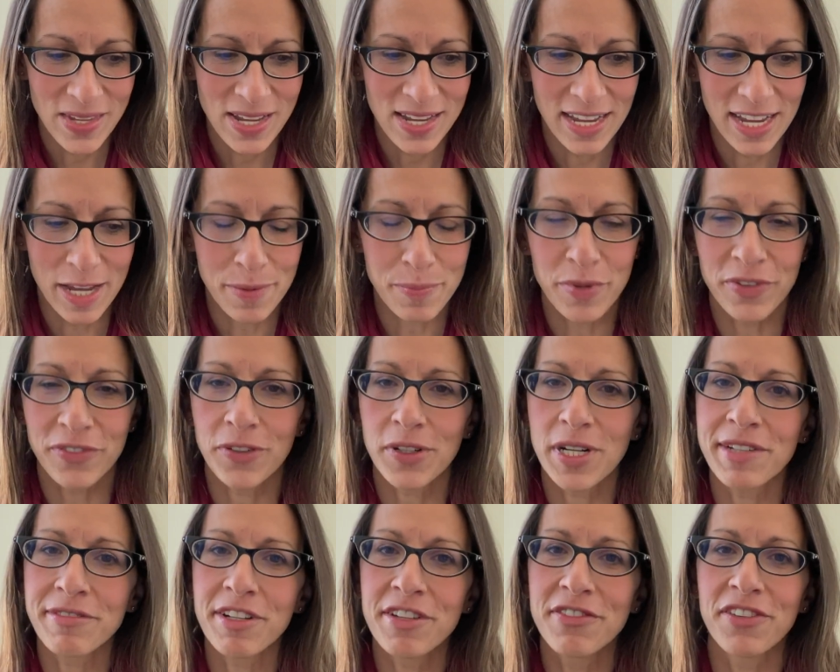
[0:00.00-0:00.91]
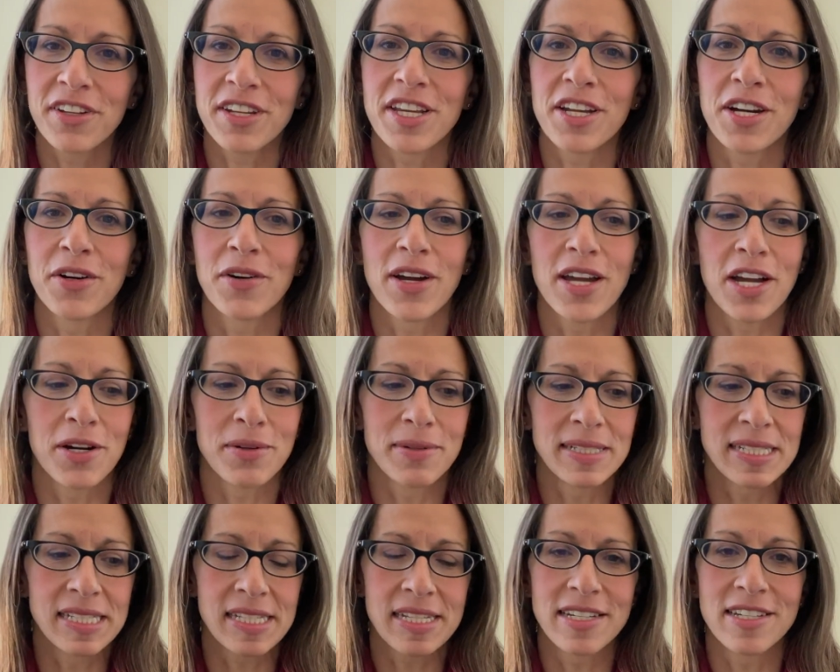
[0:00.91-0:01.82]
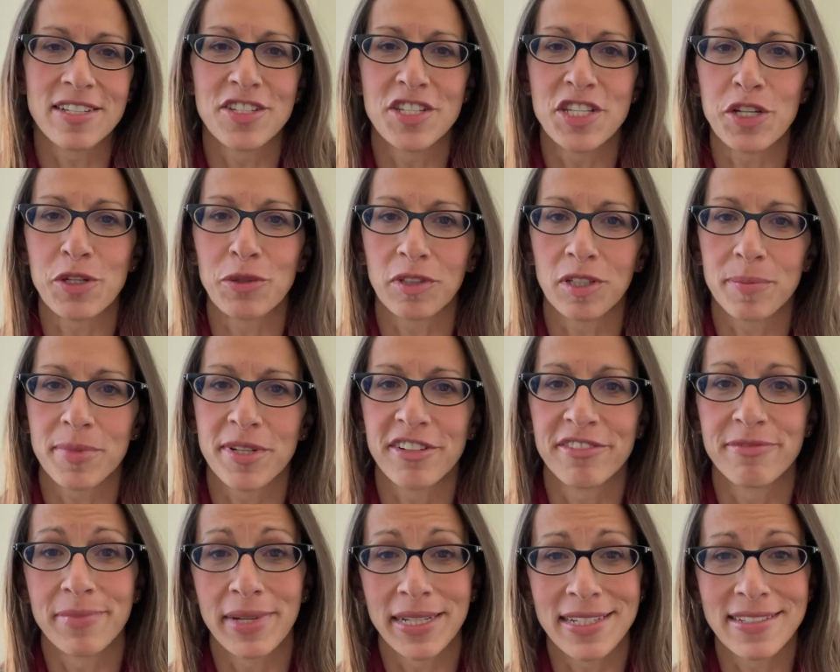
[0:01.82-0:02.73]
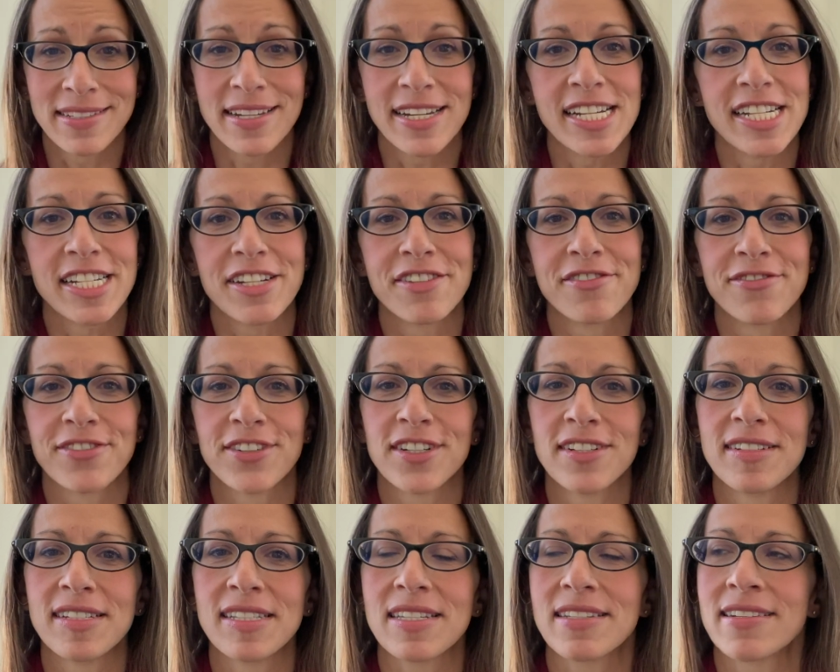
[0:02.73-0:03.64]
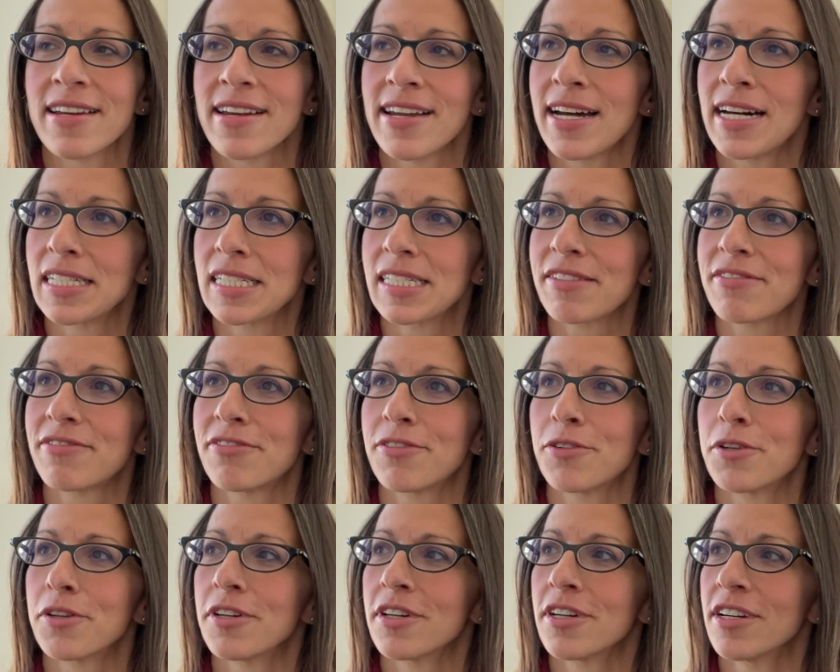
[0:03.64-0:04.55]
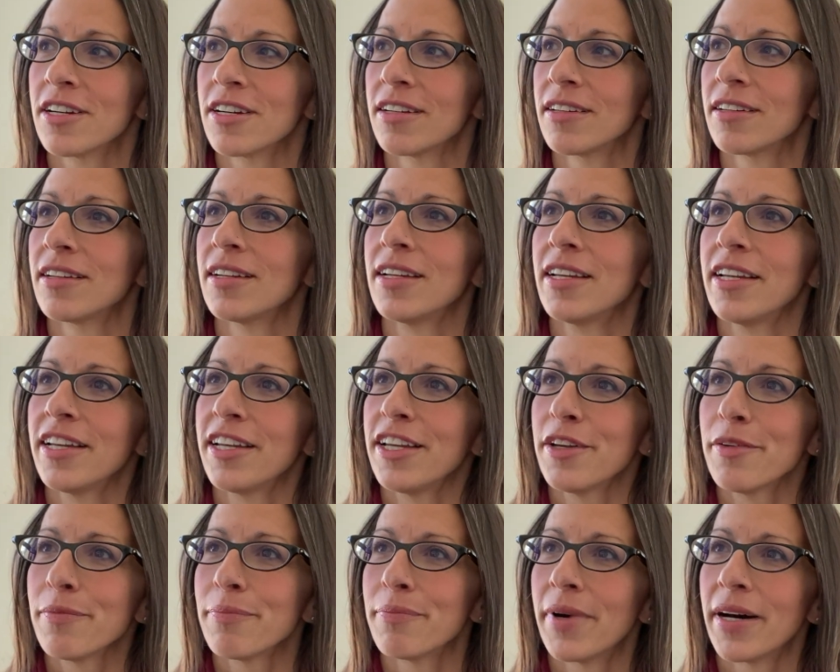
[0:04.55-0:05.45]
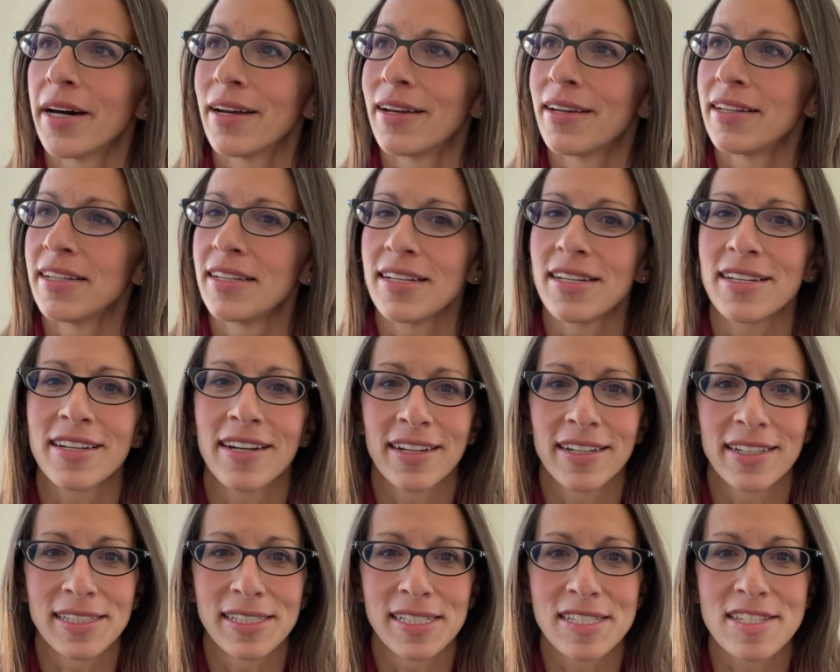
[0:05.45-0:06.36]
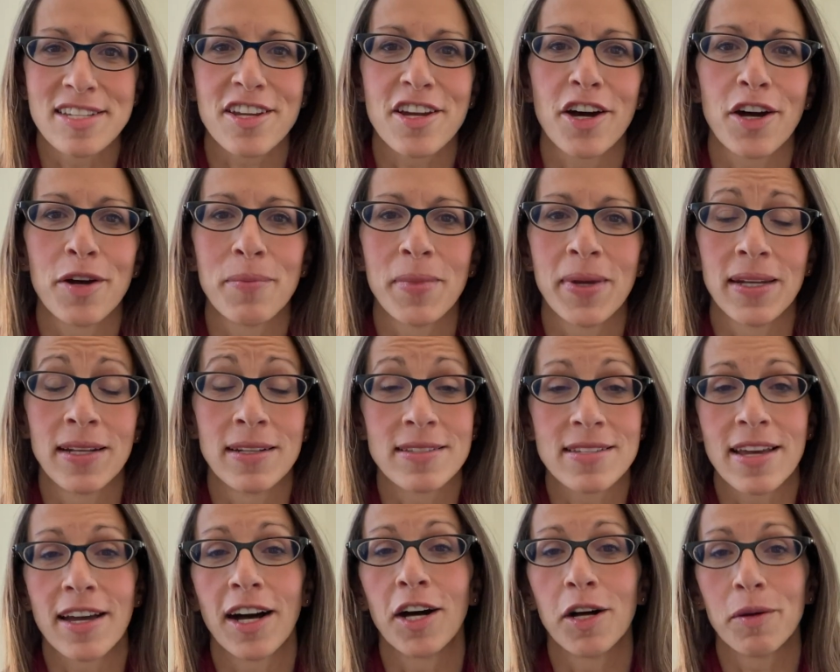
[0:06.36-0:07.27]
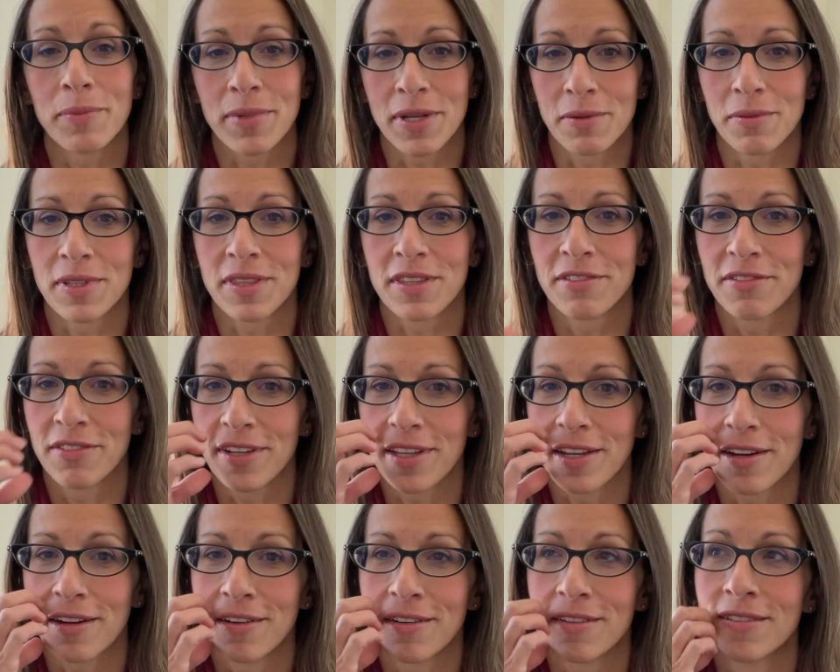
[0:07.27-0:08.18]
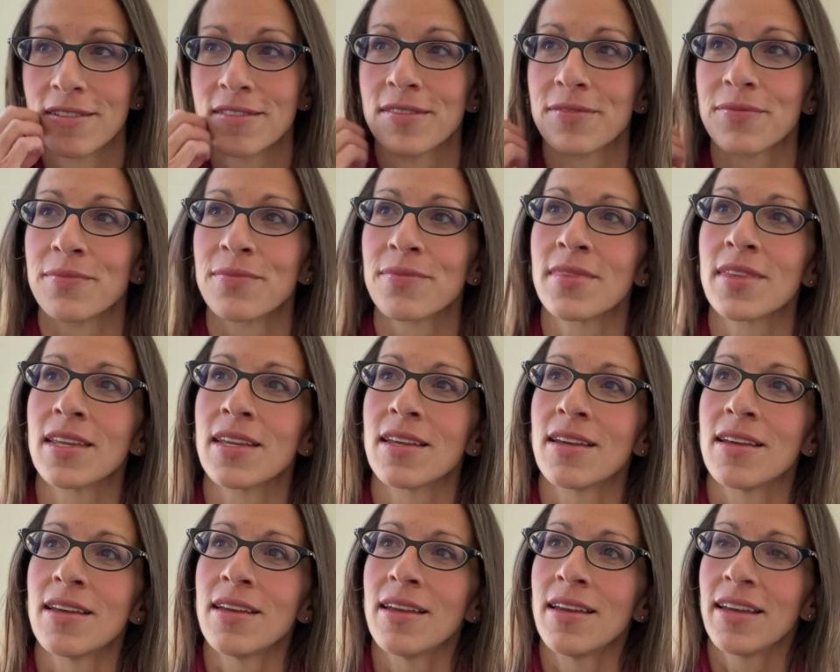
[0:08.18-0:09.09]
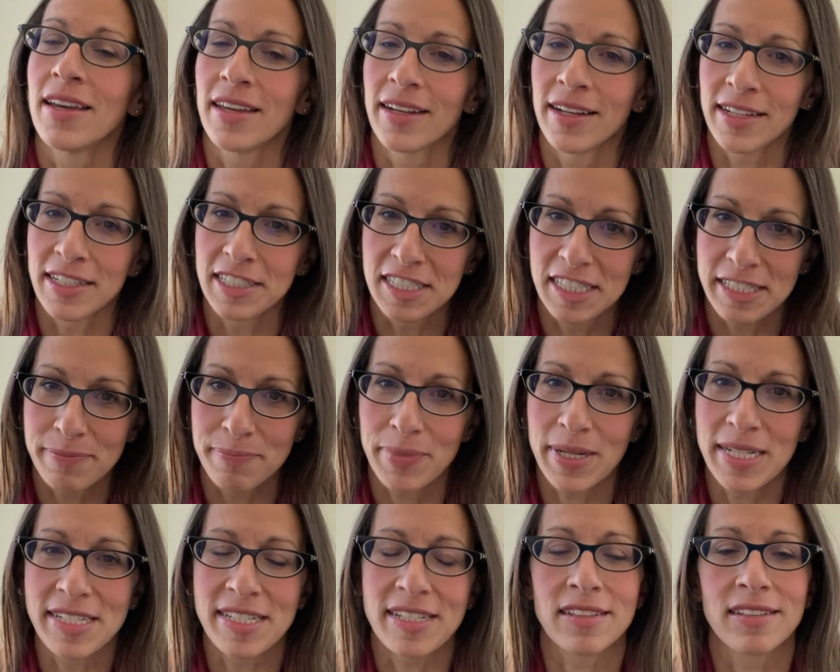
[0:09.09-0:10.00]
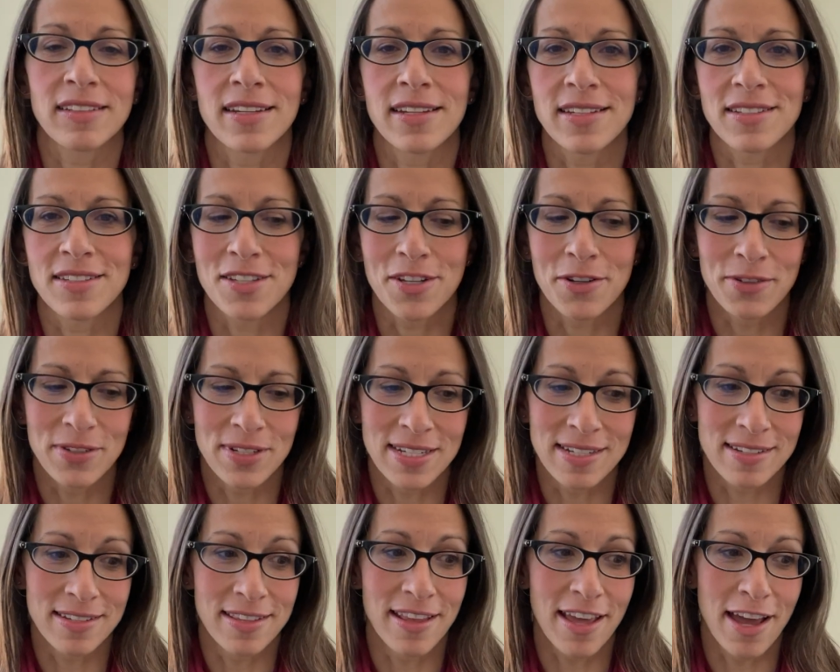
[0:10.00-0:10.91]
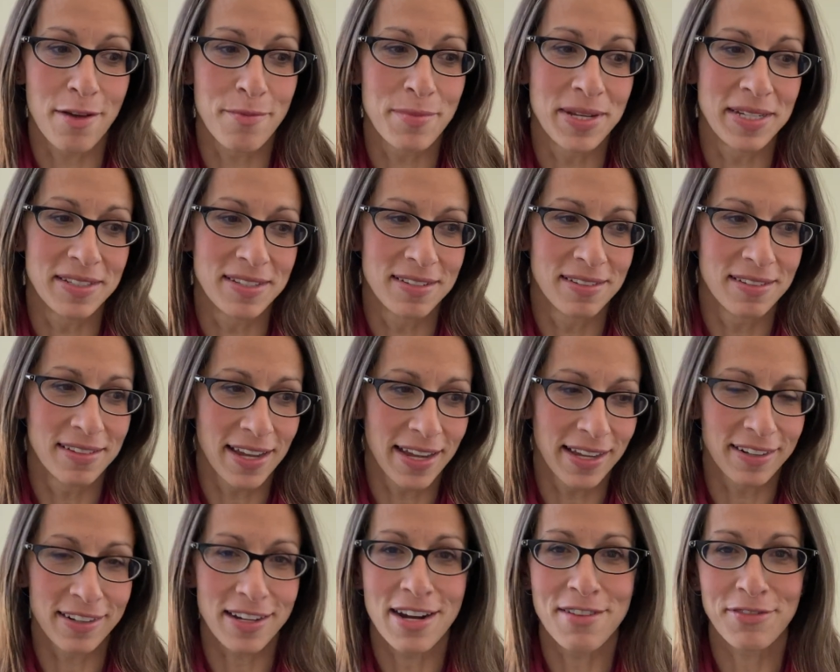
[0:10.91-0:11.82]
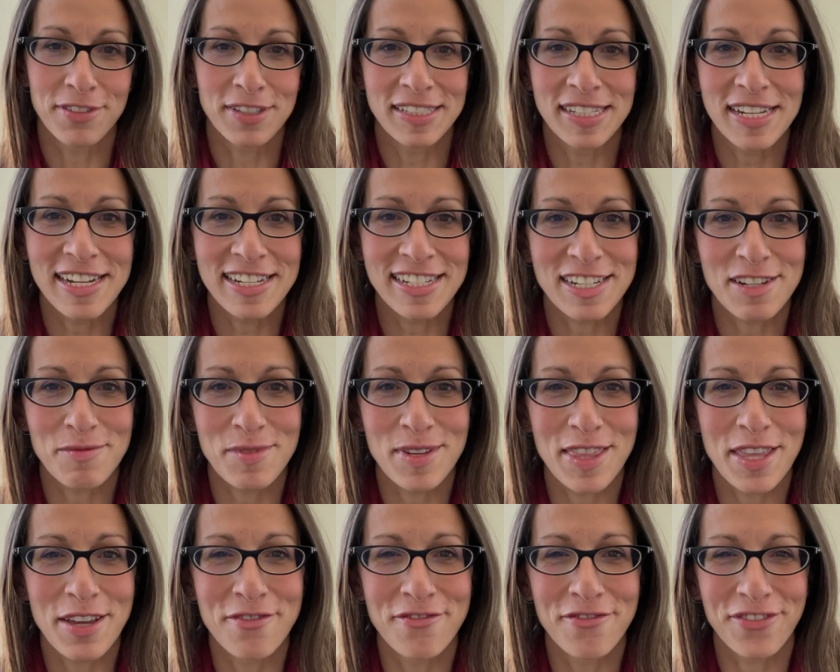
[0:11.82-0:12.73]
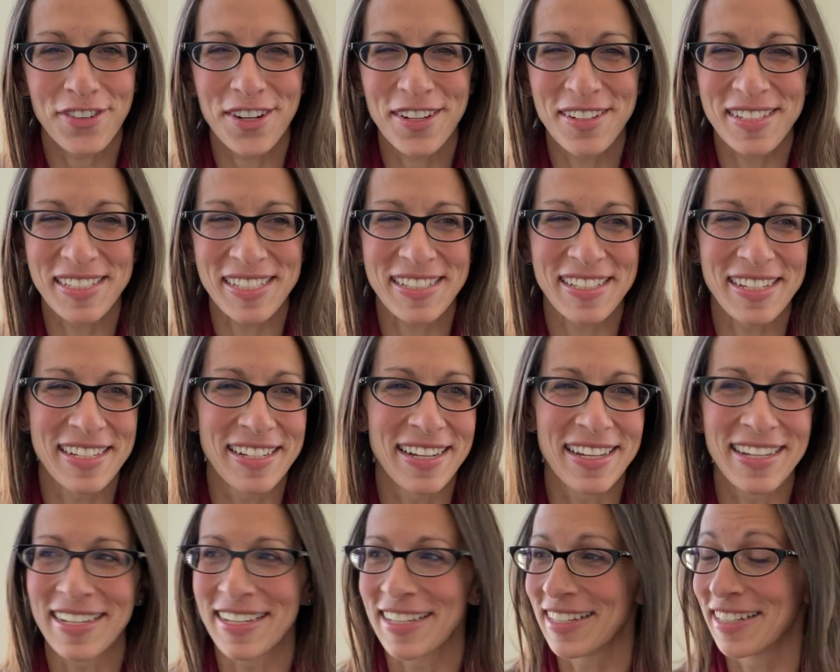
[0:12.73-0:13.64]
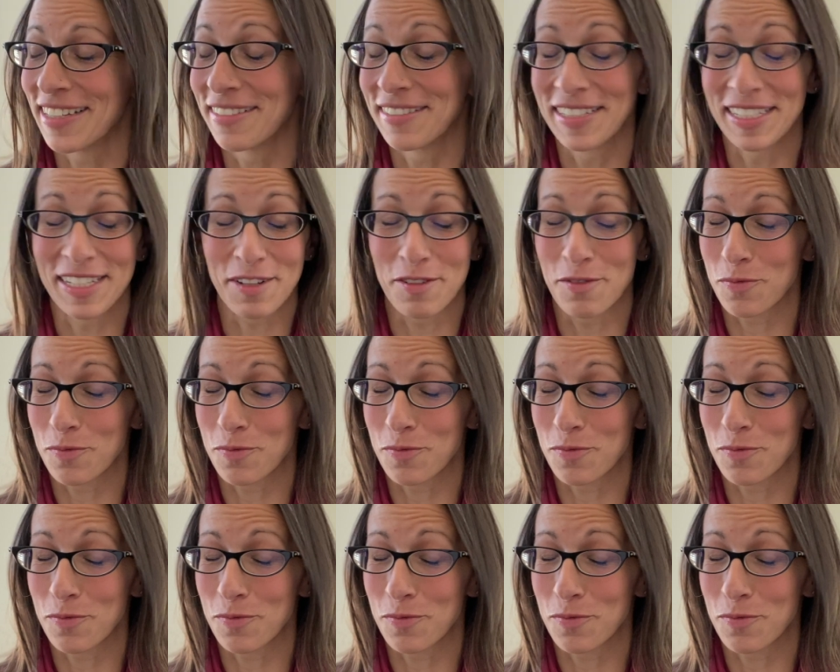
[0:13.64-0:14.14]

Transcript: And before every video, I always sit and do a little bit of meditation first, and I ask for my guides to come in and to help me with the video. And I especially tuned into them and had a conversation with them first, and I was like,